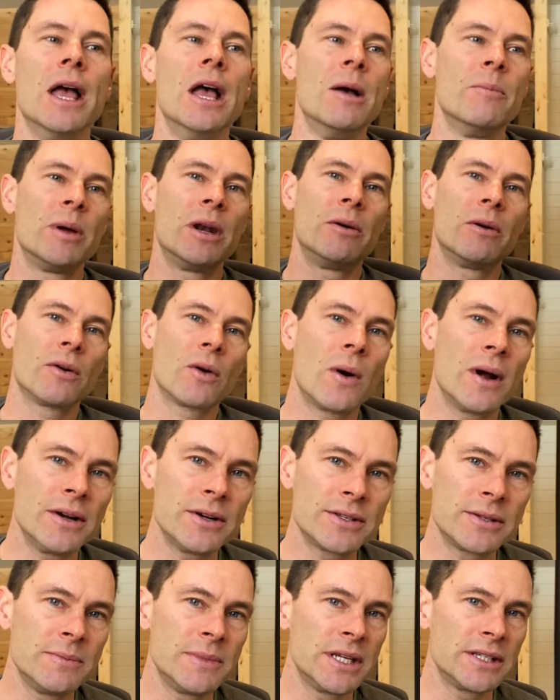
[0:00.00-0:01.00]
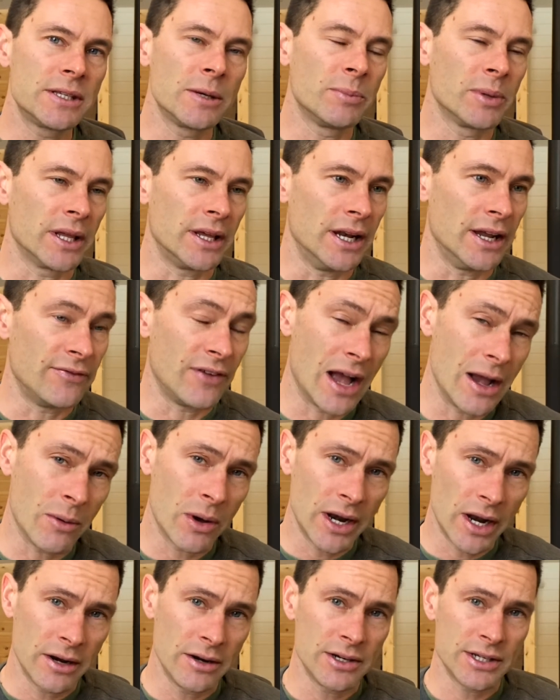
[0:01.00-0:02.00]
But it requires some discipline. If I want
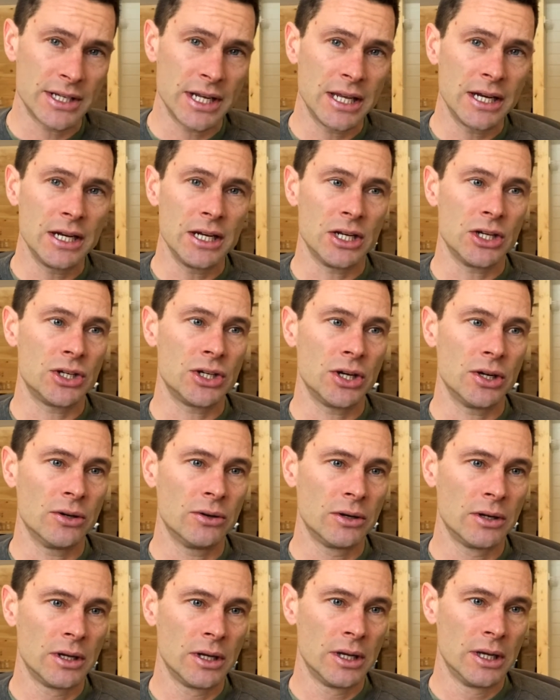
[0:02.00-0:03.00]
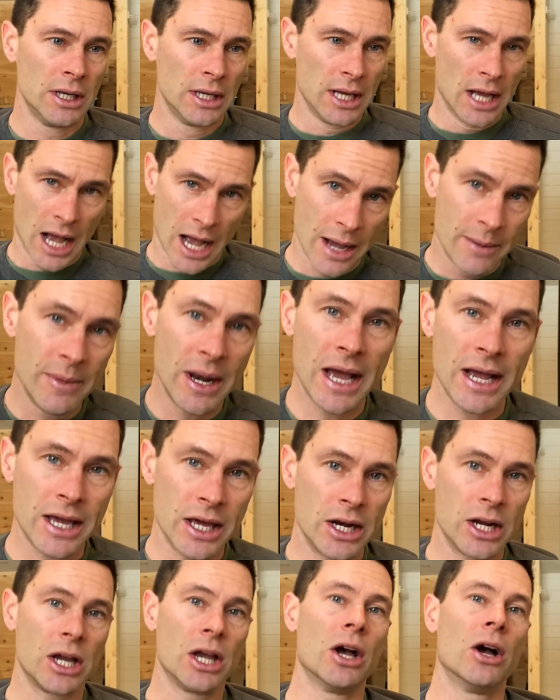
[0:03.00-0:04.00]
to understand an issue, I'm not going
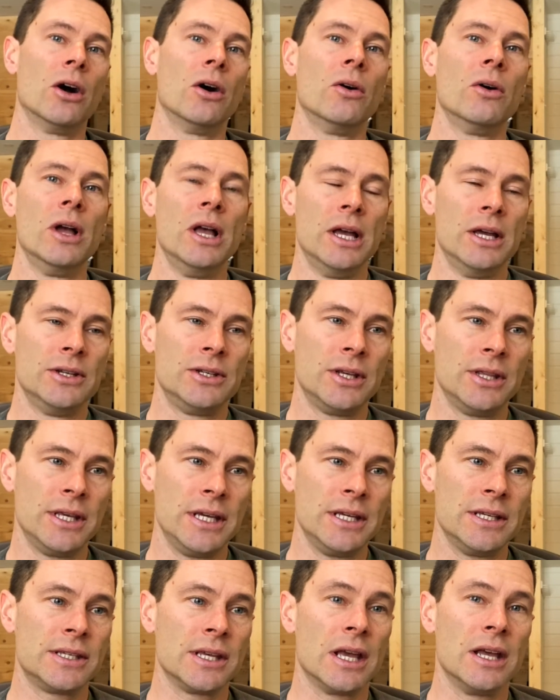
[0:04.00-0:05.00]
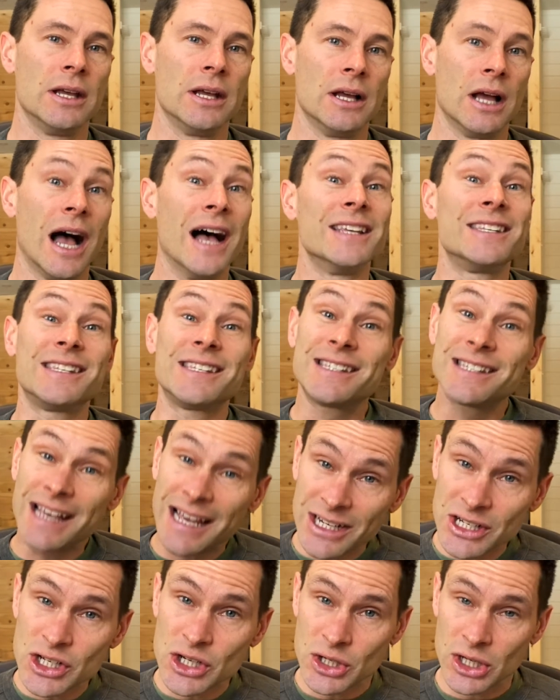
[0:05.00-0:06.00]
to go to these
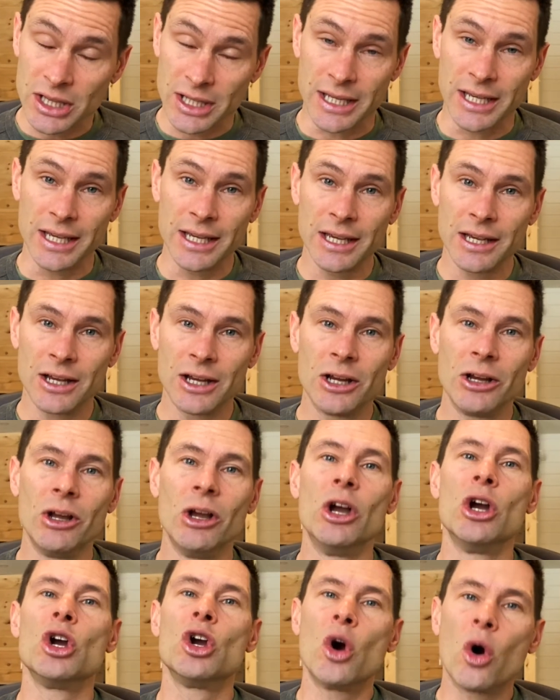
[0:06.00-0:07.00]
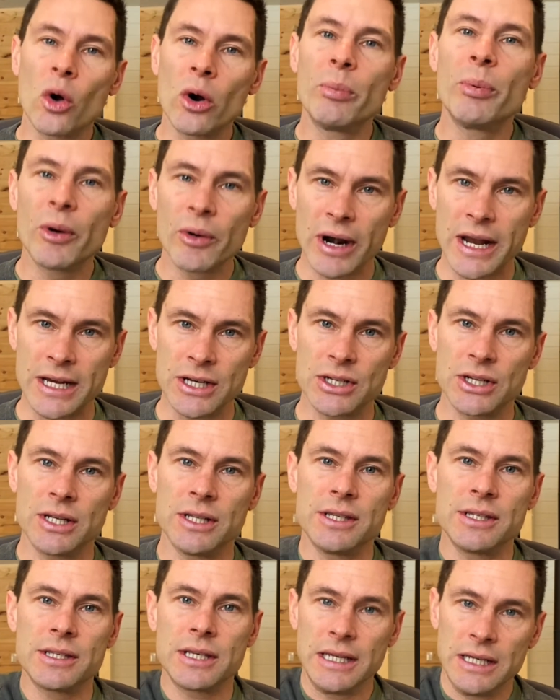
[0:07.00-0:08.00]
essentially
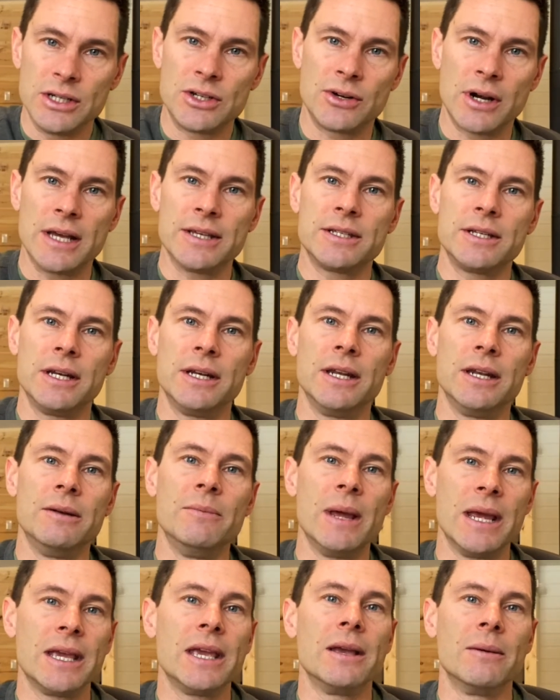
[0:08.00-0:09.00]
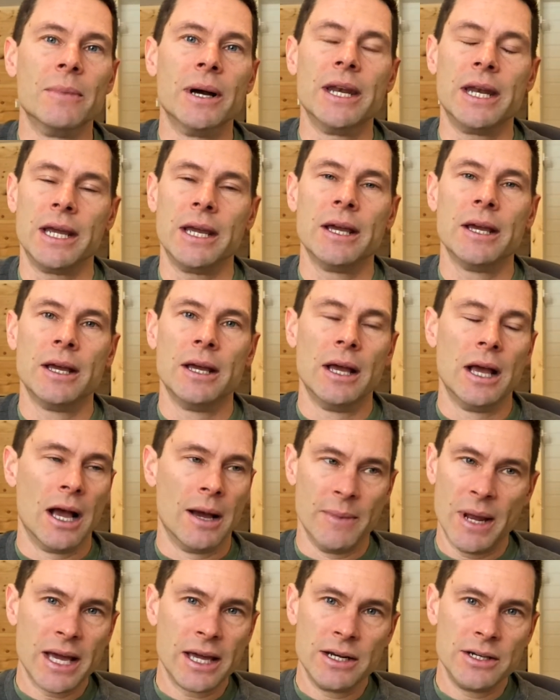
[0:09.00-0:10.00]
corporations interested in making money. I'm
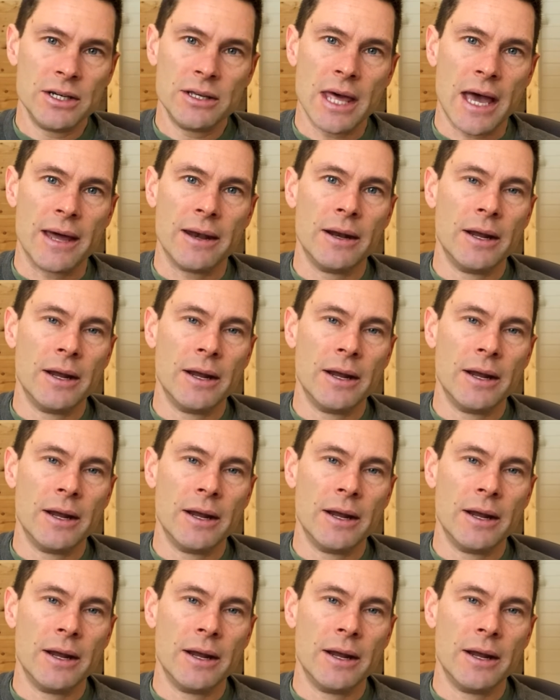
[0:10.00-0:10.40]
not going to do that.